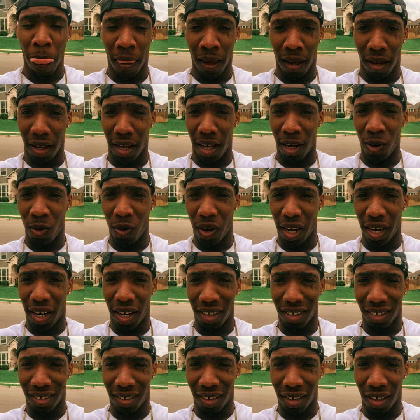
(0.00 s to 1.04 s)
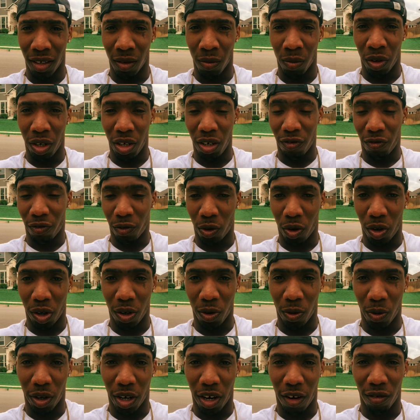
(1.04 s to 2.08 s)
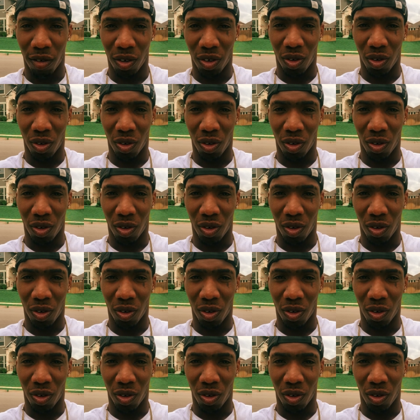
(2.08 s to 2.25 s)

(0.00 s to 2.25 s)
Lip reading: I knew I had to send them money for it or whatever.